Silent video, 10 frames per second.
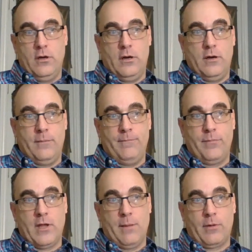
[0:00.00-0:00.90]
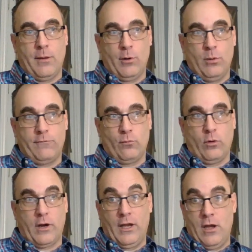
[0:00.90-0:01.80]
Um, I'm coming home from
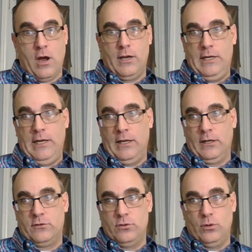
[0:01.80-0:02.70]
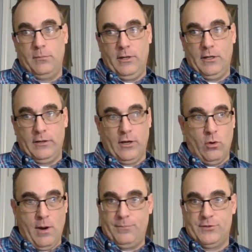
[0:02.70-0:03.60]
work and not needing to immediately go
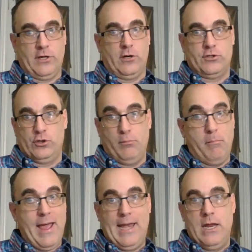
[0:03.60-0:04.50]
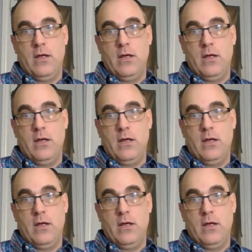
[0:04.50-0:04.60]
up the stairs into bed.